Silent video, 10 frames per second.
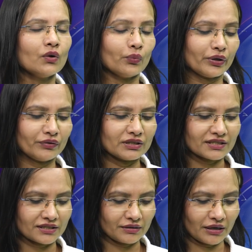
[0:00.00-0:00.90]
Very well
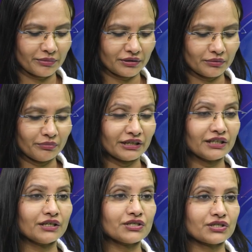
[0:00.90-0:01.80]
said. I mean, the
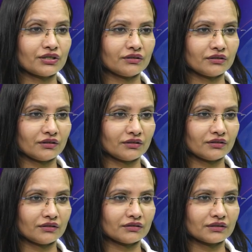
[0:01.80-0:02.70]
meditation
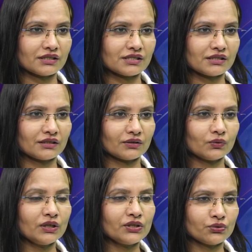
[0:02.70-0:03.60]
is the
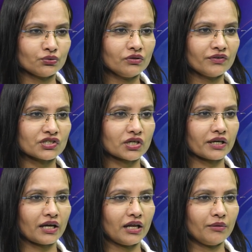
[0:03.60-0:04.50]
only tool which
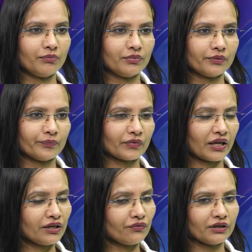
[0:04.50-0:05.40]
can help
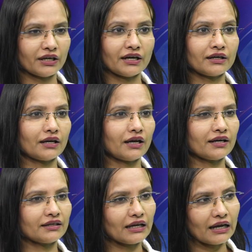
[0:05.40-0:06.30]
anyone
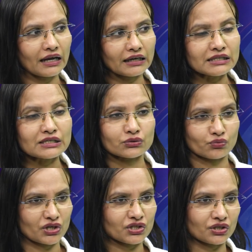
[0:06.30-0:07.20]
at any
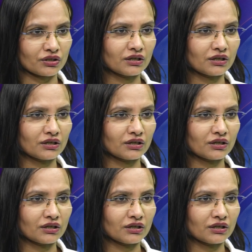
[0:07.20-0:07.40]
situation.